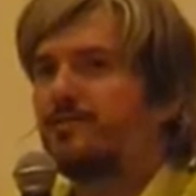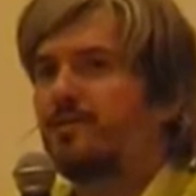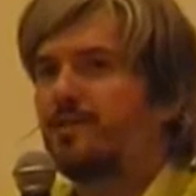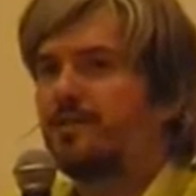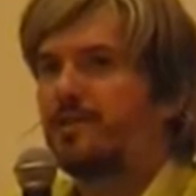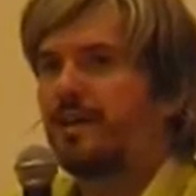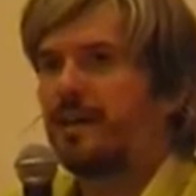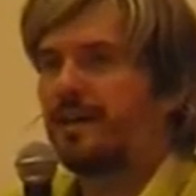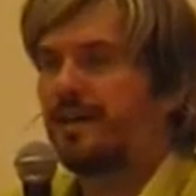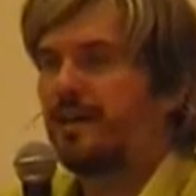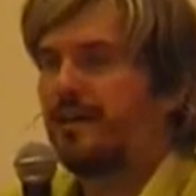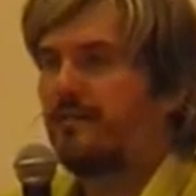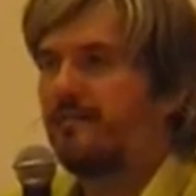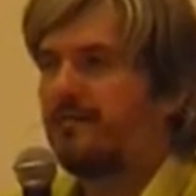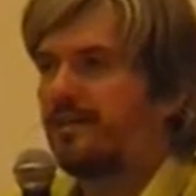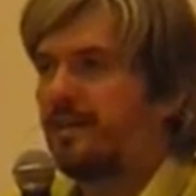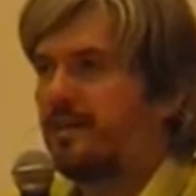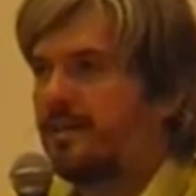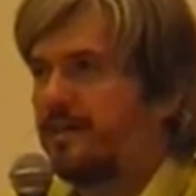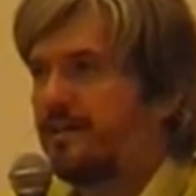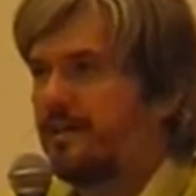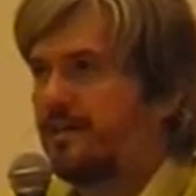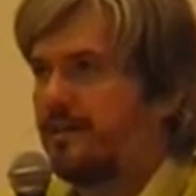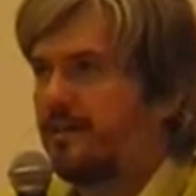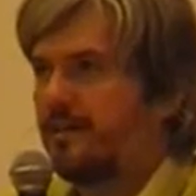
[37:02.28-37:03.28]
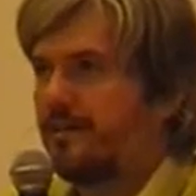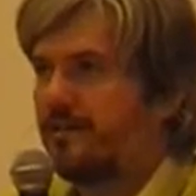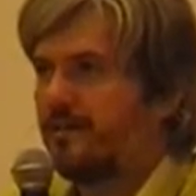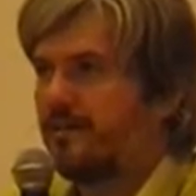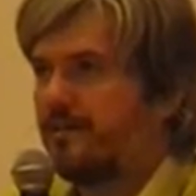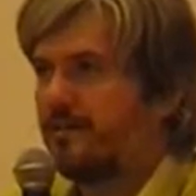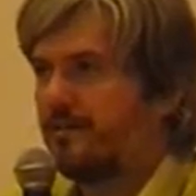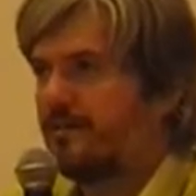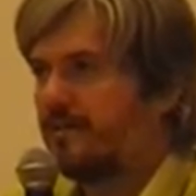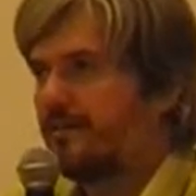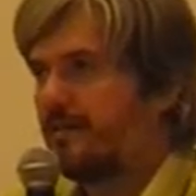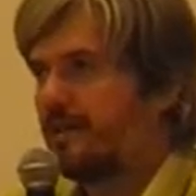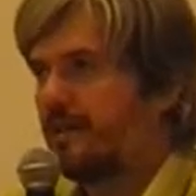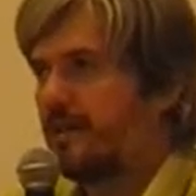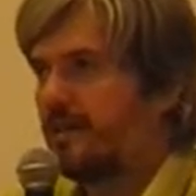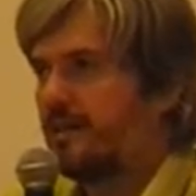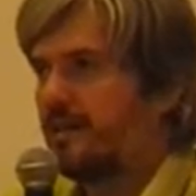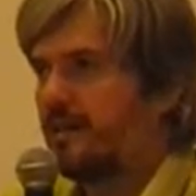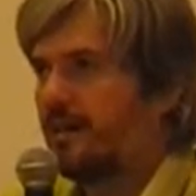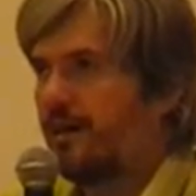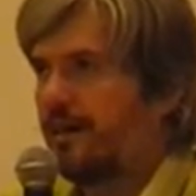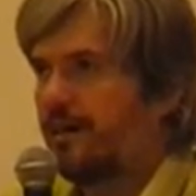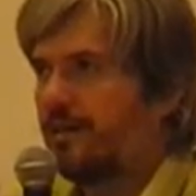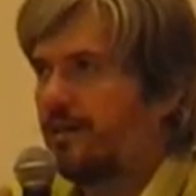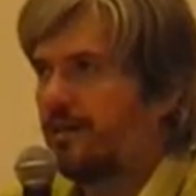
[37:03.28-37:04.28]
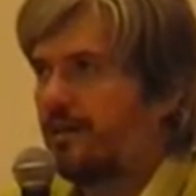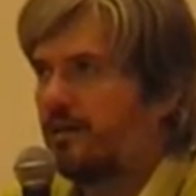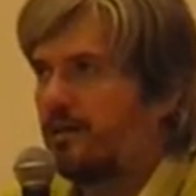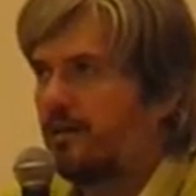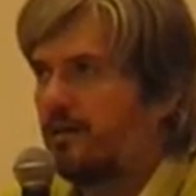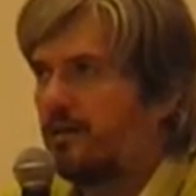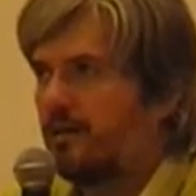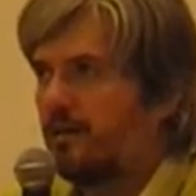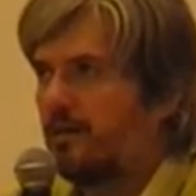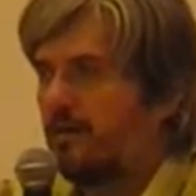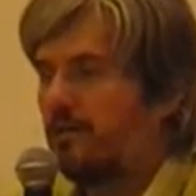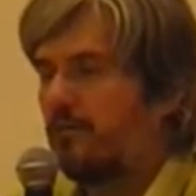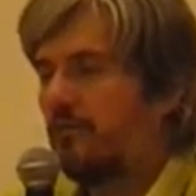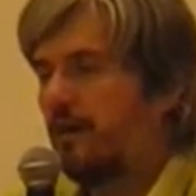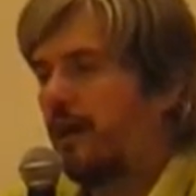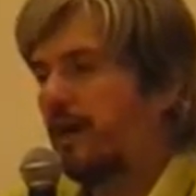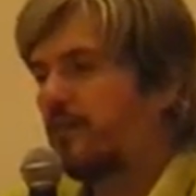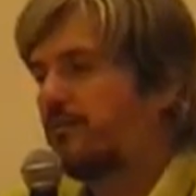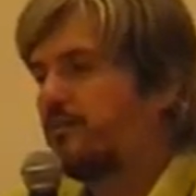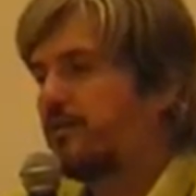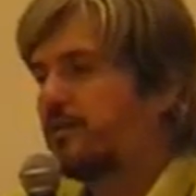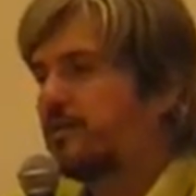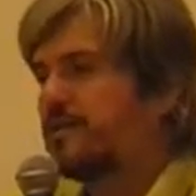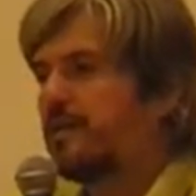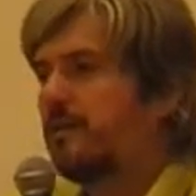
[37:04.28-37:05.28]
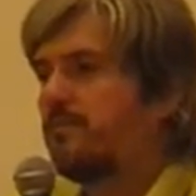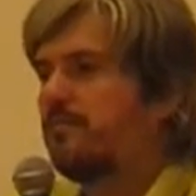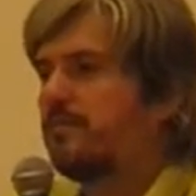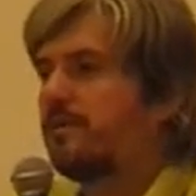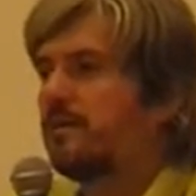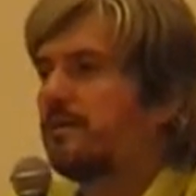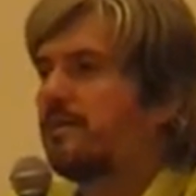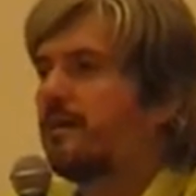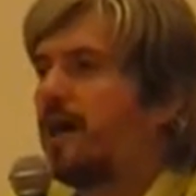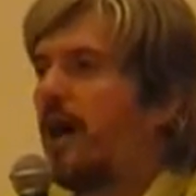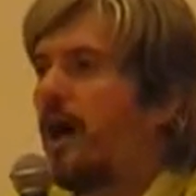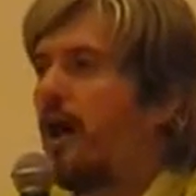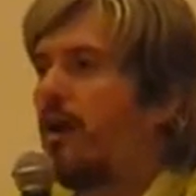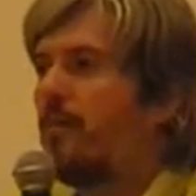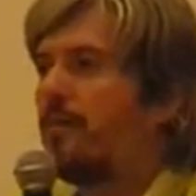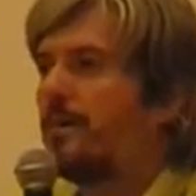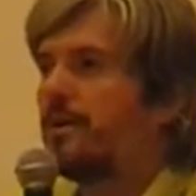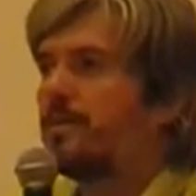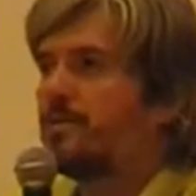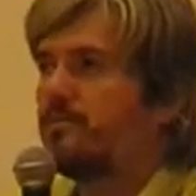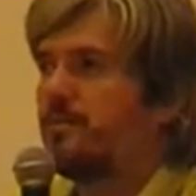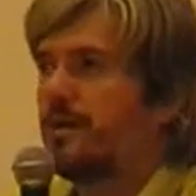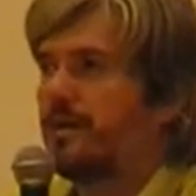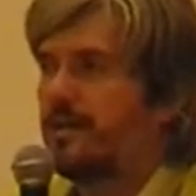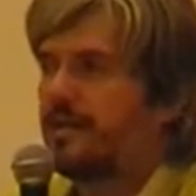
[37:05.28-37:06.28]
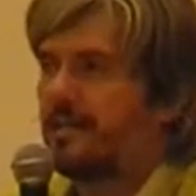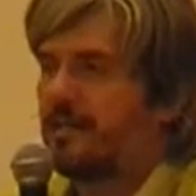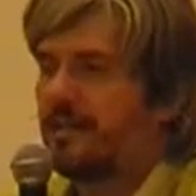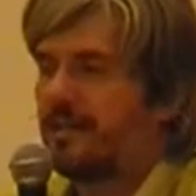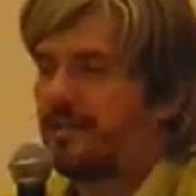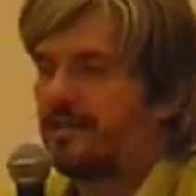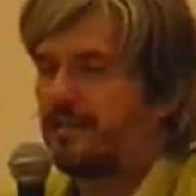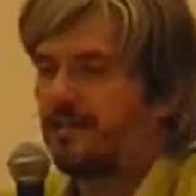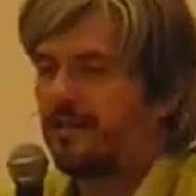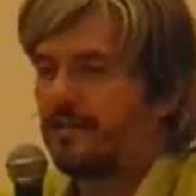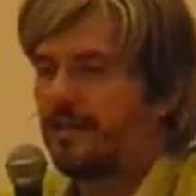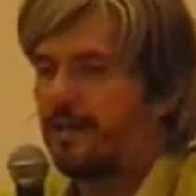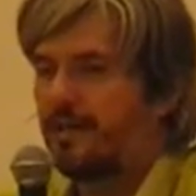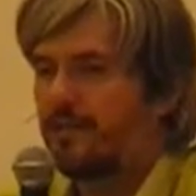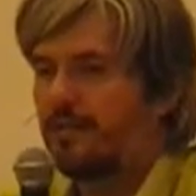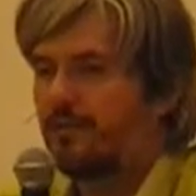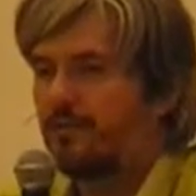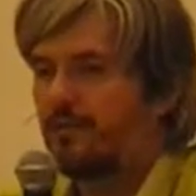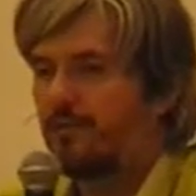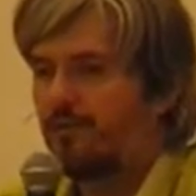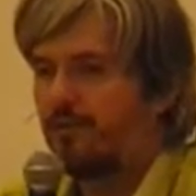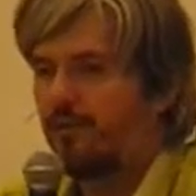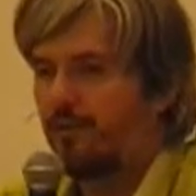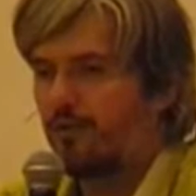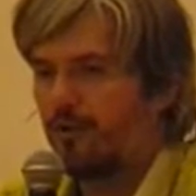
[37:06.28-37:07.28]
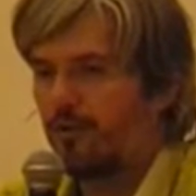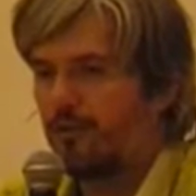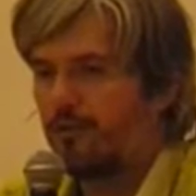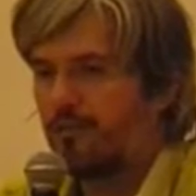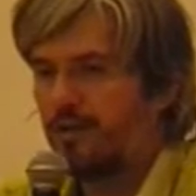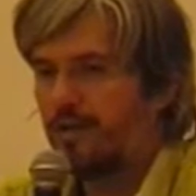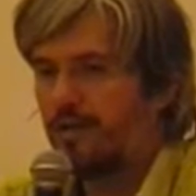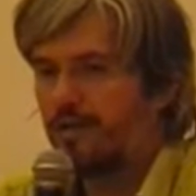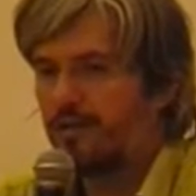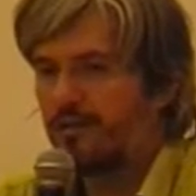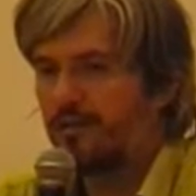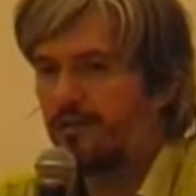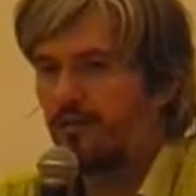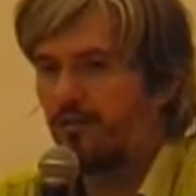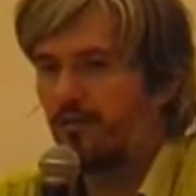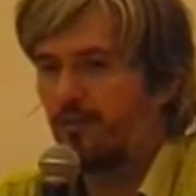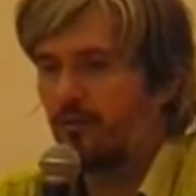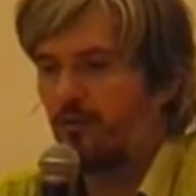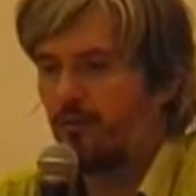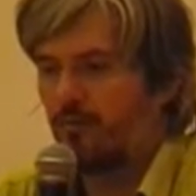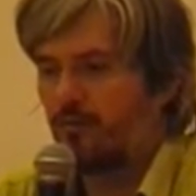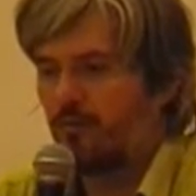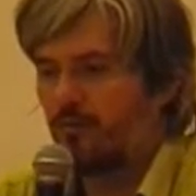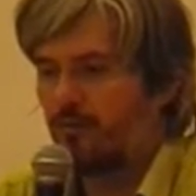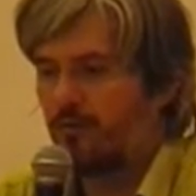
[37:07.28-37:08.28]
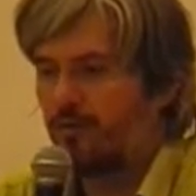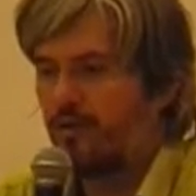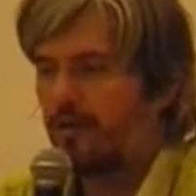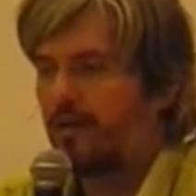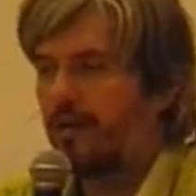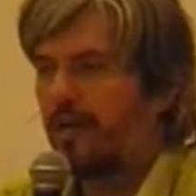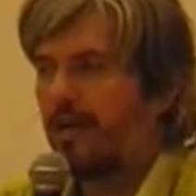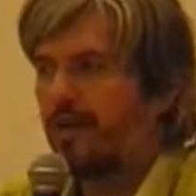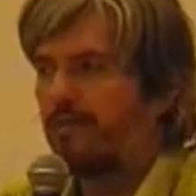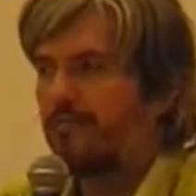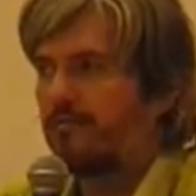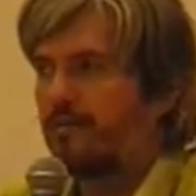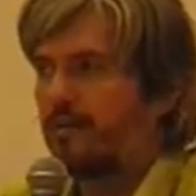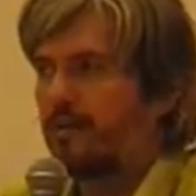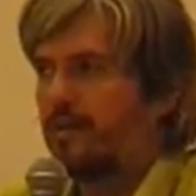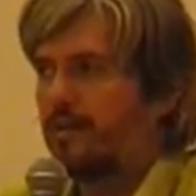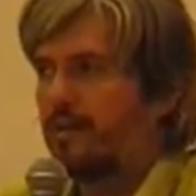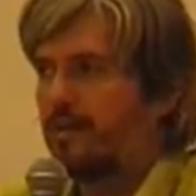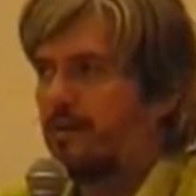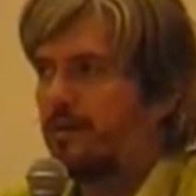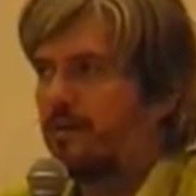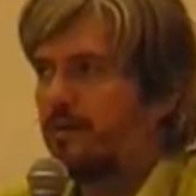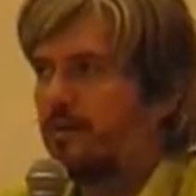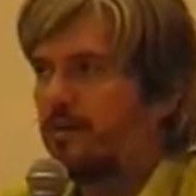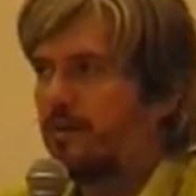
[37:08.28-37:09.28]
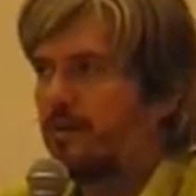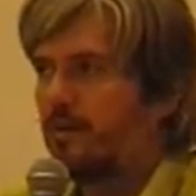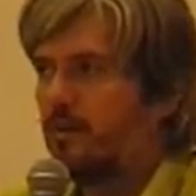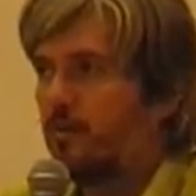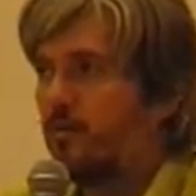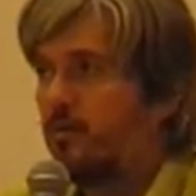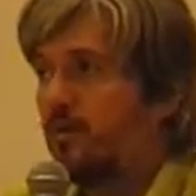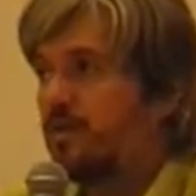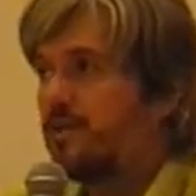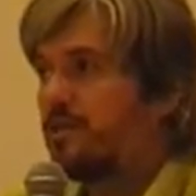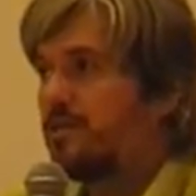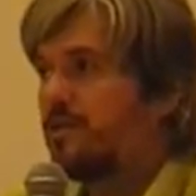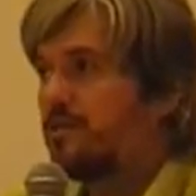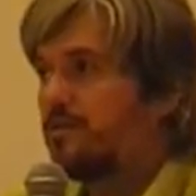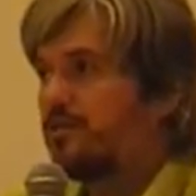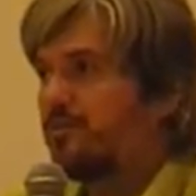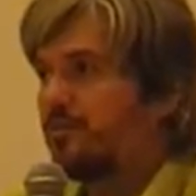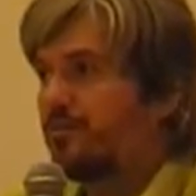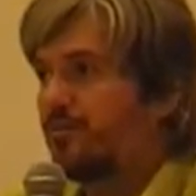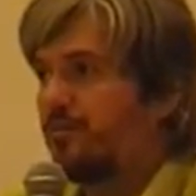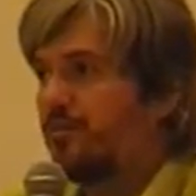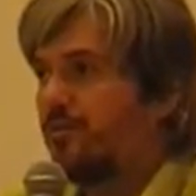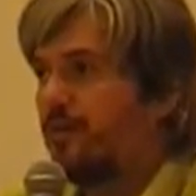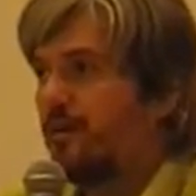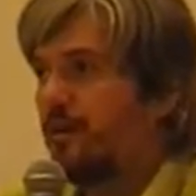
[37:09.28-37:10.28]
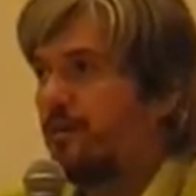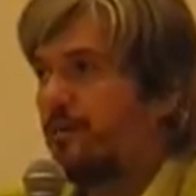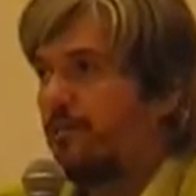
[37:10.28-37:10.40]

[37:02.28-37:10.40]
are given in the article, like for example, how much money Natha gets from the commune every year, which is true.